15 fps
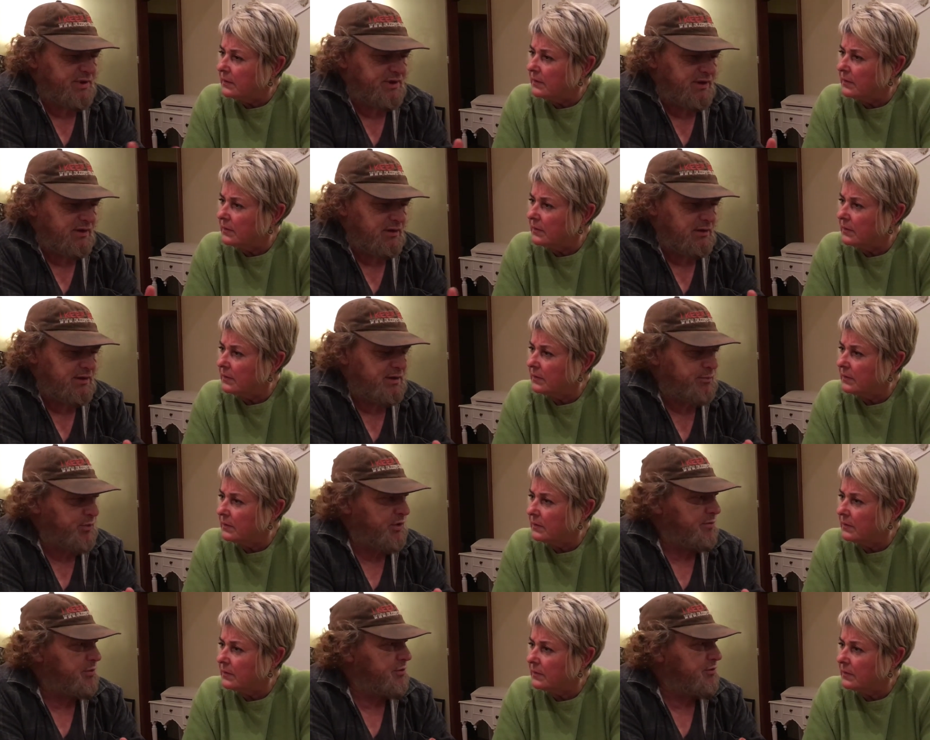Speaker 1: particularly to
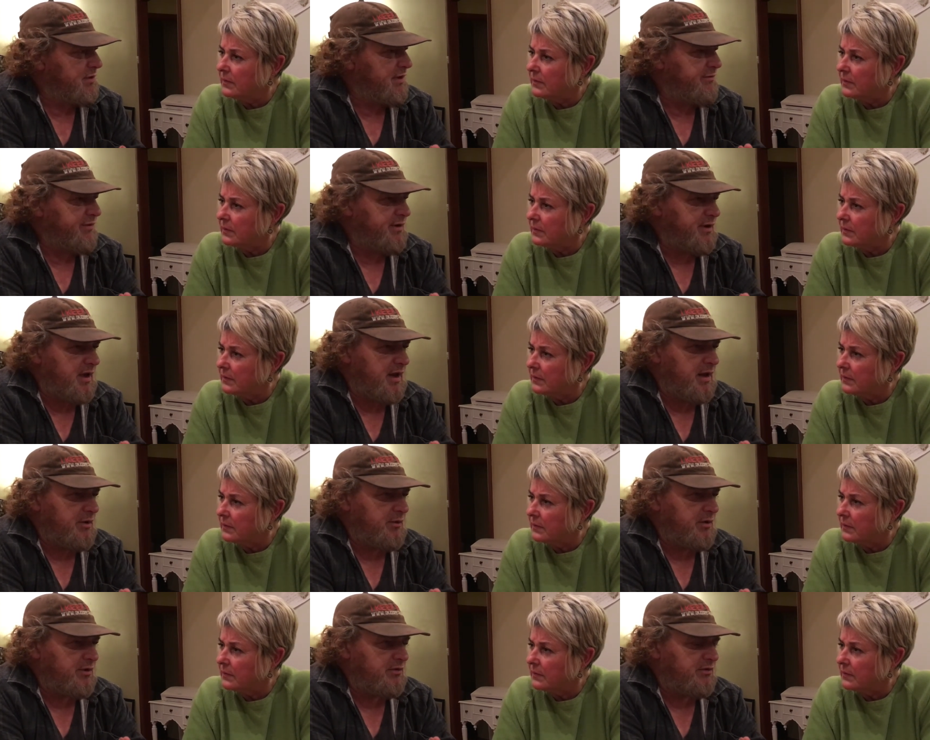people who live in
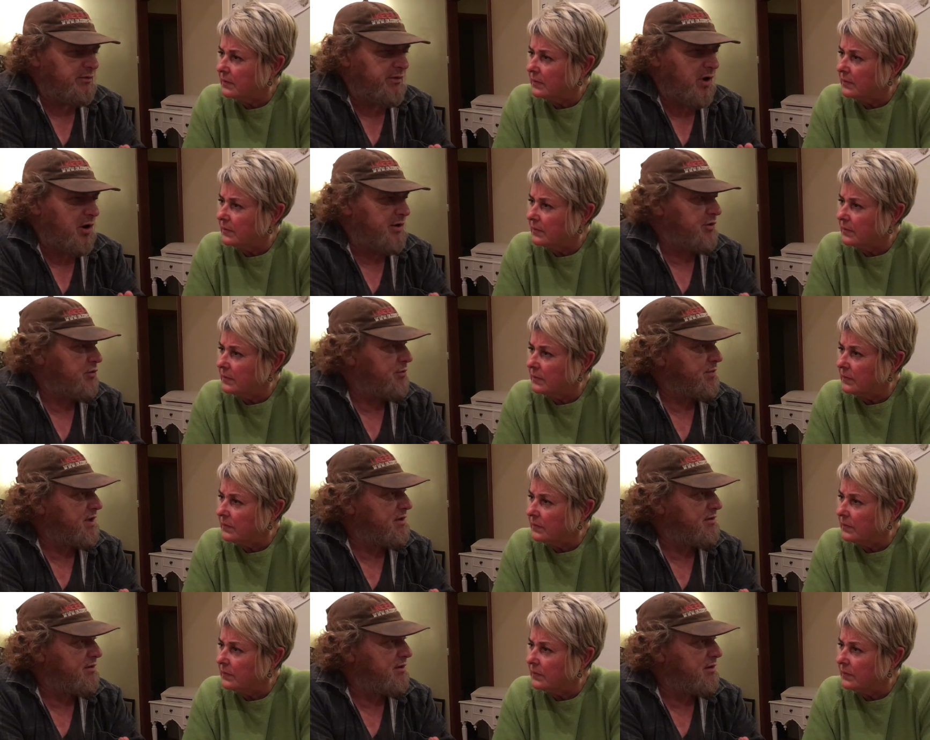areas of high
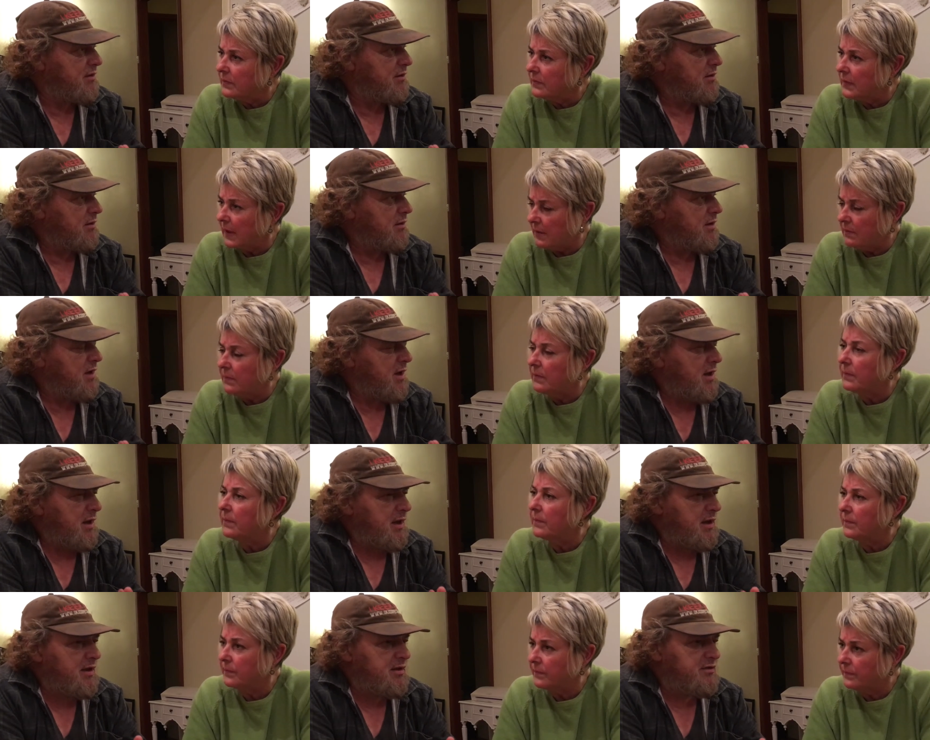humidity. Yeah
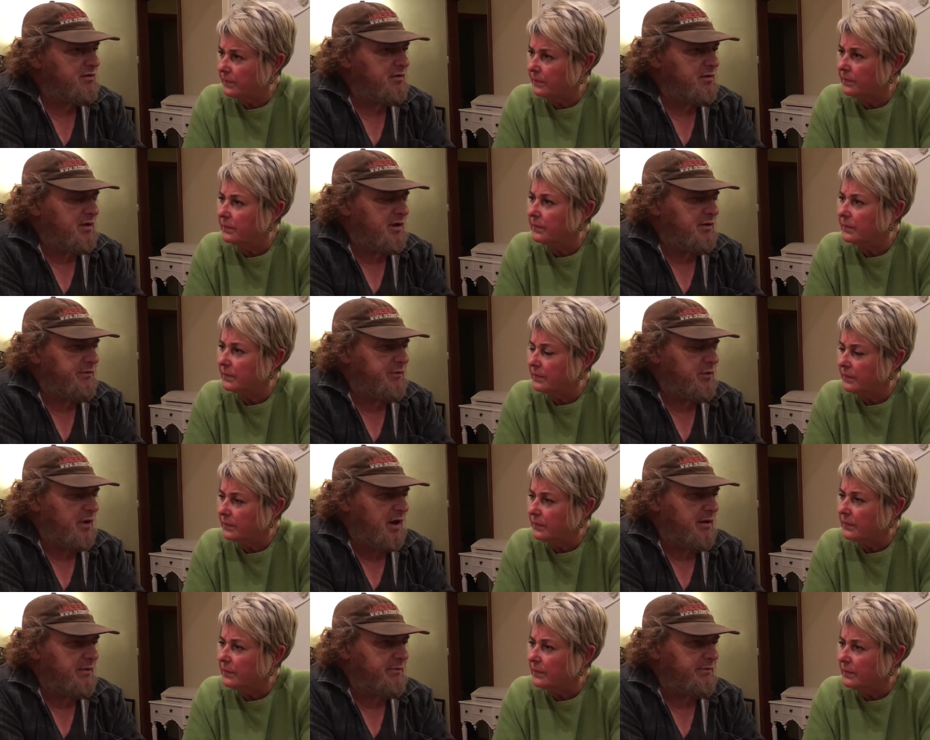is if you
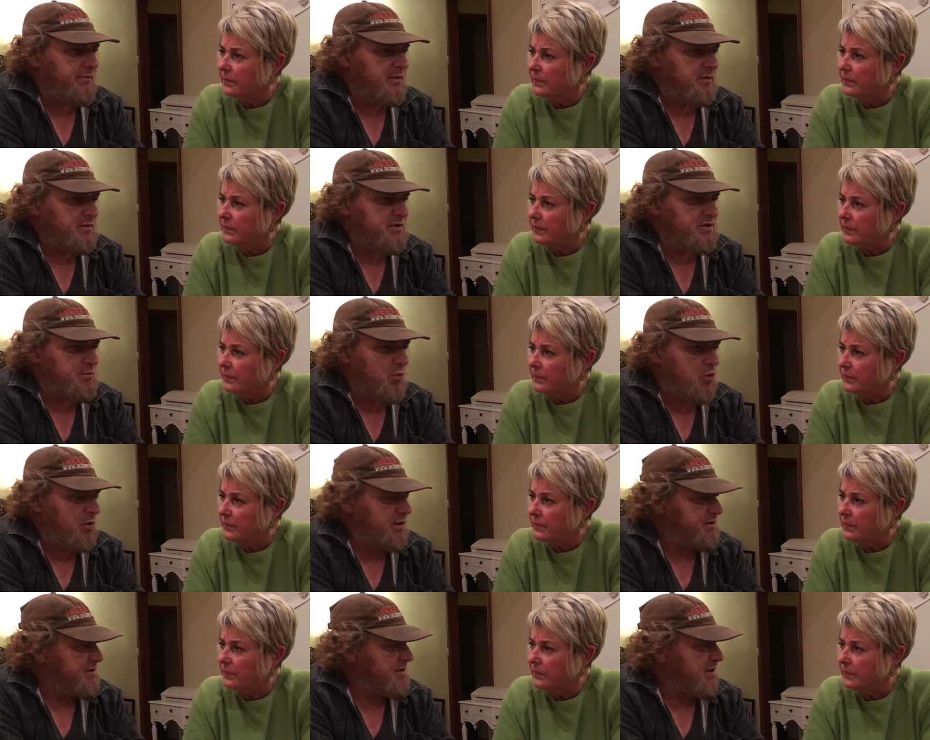have
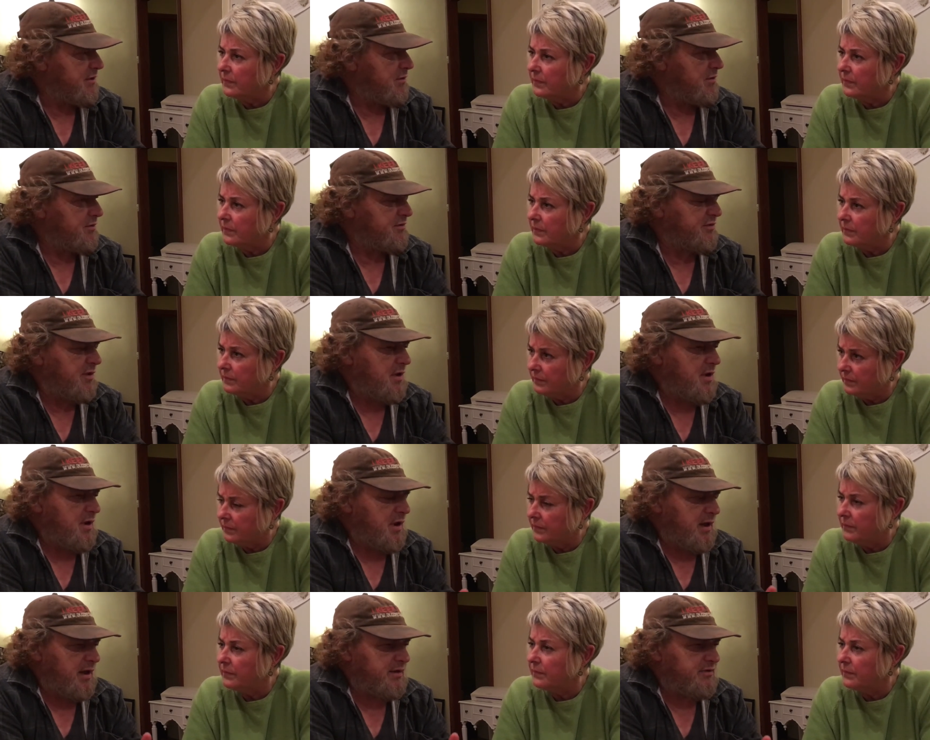smaller cells
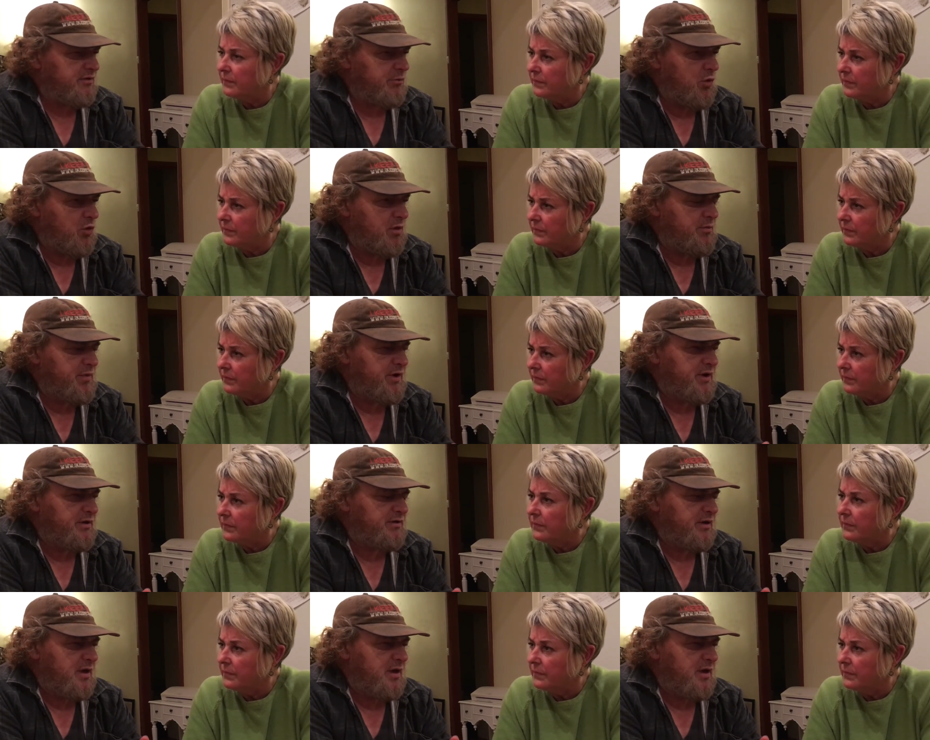and smaller bees,